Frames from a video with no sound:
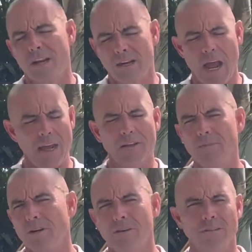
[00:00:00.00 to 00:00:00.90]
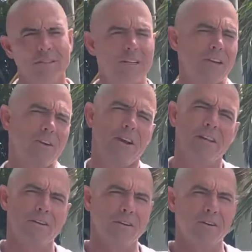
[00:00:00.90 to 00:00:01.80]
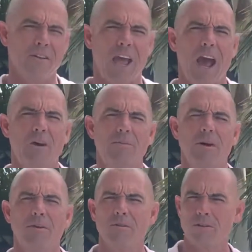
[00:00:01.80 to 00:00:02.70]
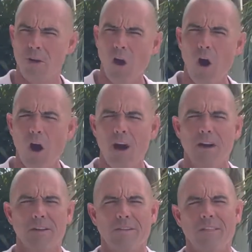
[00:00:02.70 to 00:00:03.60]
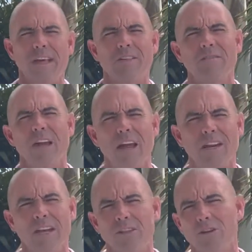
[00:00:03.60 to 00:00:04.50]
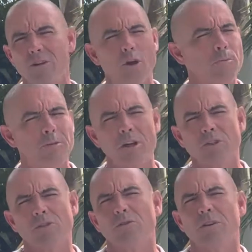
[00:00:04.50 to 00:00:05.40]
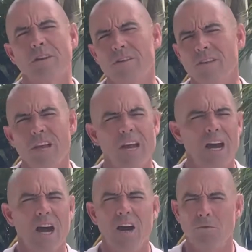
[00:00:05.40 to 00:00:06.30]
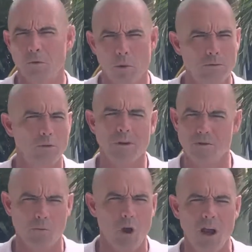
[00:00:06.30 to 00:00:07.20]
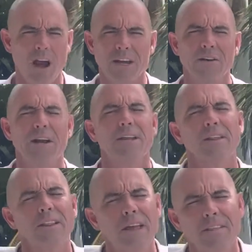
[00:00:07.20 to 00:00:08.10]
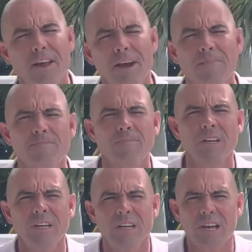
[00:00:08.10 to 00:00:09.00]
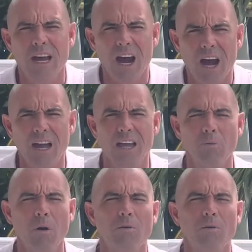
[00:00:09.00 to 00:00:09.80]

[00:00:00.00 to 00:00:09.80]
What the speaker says: nylabones, deer antlers, cow bones, Kongs, things of that nature, no plush toys, rope toys, rawhide, or anything like that. And what we'll